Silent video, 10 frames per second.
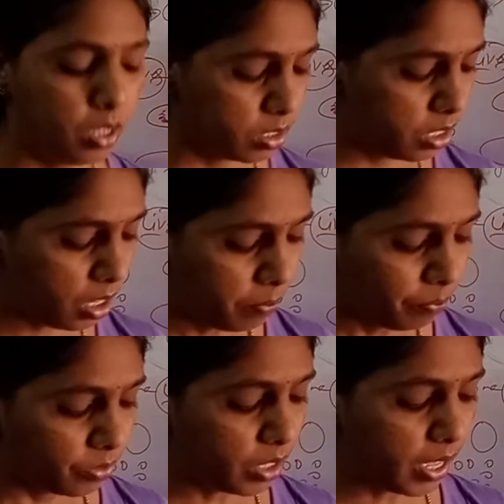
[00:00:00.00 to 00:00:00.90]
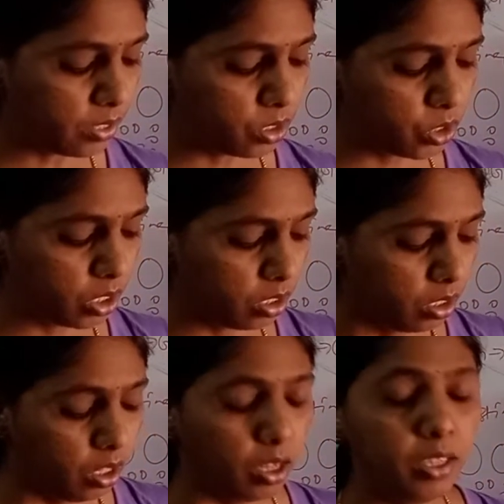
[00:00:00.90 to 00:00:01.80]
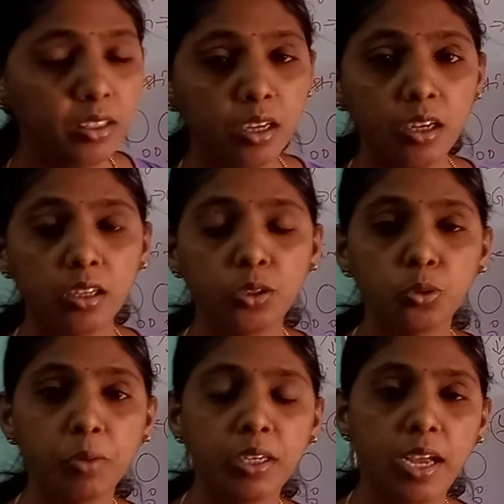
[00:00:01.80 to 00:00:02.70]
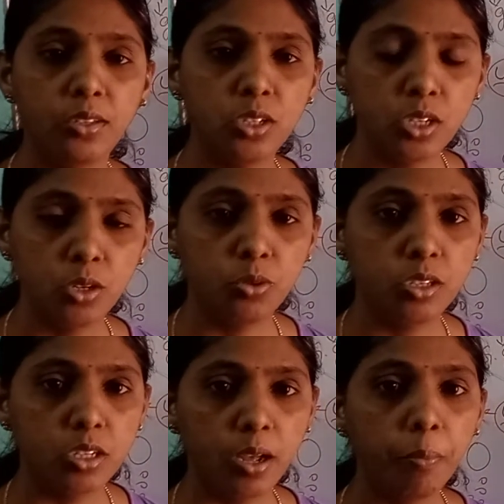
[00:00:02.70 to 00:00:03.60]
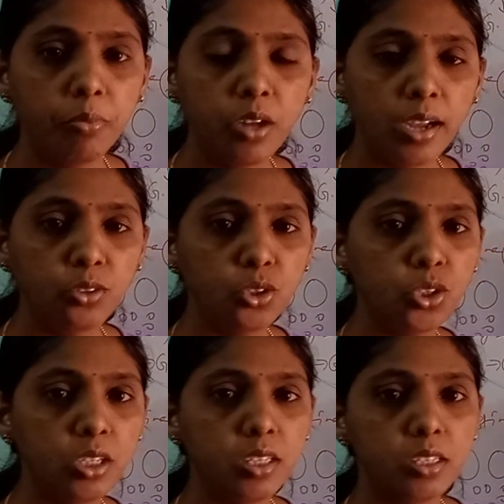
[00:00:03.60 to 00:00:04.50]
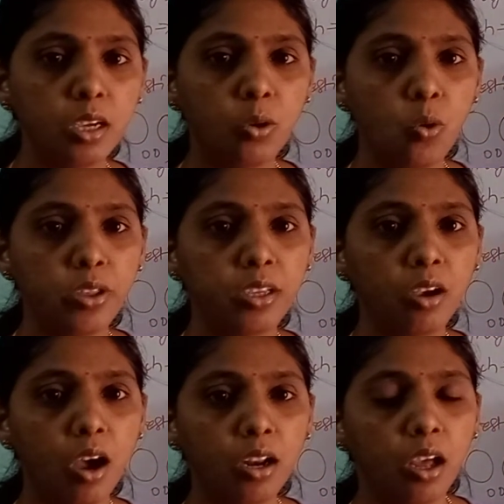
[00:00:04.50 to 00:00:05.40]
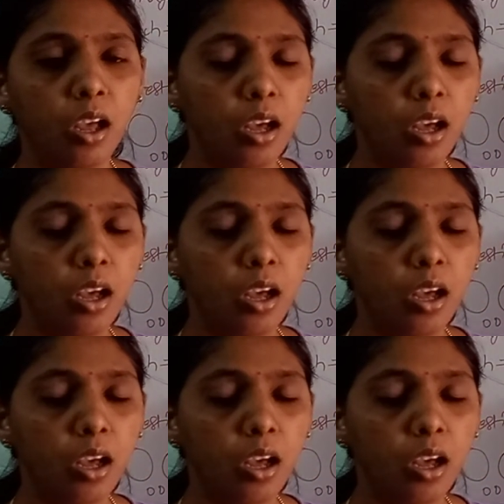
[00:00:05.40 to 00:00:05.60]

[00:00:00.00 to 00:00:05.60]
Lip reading: See, the digestion in the human digestive system, digestion is going on